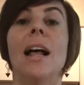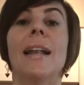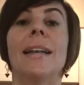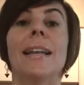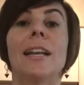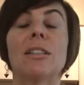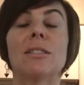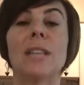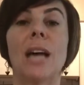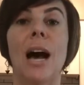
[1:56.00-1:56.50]

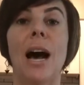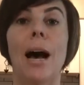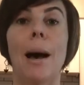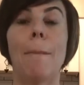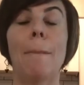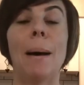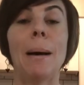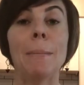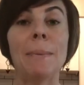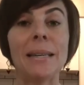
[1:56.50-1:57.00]
Now,
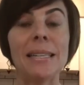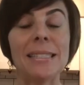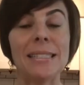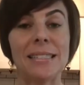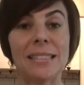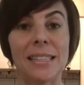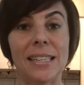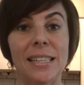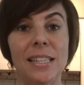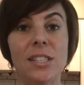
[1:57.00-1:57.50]
pumpkin
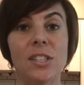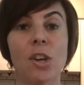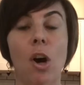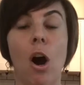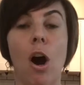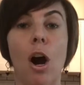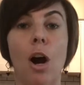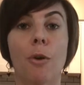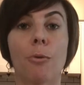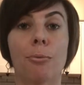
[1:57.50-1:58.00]
seeds
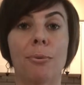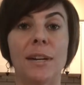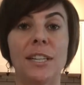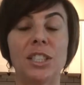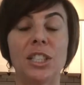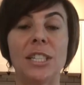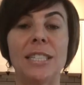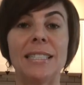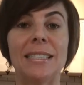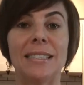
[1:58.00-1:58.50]
are
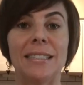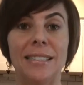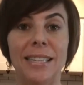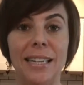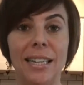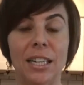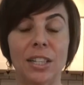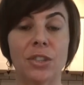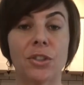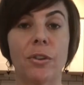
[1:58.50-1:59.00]
rich in
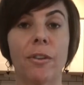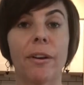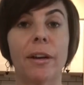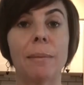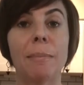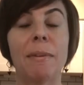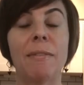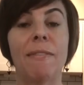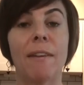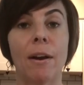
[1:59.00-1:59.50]
zinc, so they're
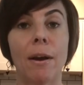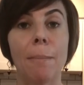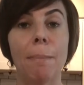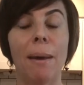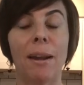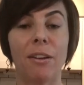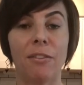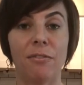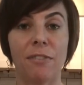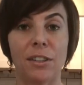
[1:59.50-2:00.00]
gonna be very
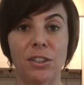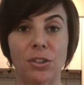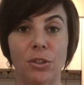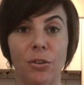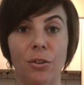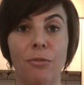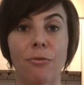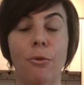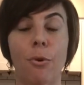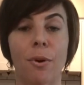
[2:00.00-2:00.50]

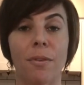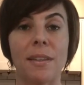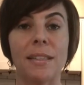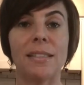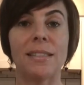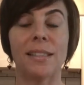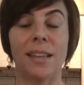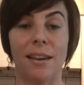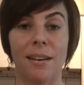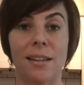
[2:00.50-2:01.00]
beneficial for the
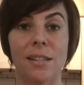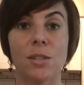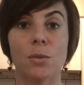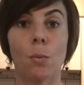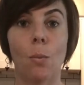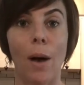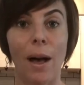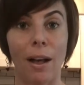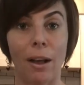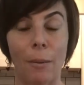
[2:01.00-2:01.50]
skin as
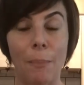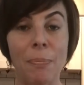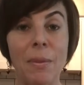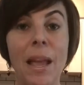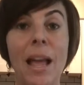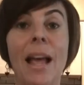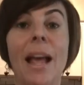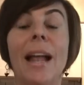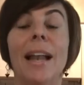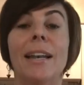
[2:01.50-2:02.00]
well.
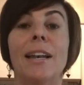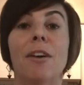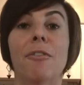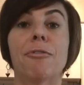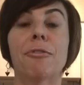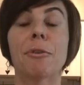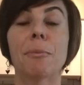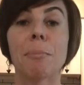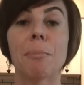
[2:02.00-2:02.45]
Now, for